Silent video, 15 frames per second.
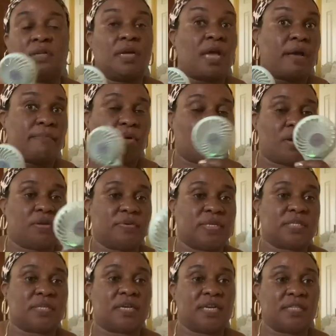I'm
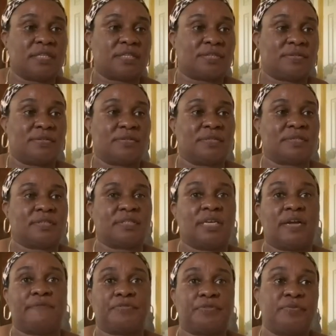always hot, so you
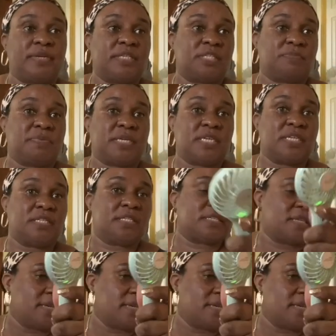have 3 speeds.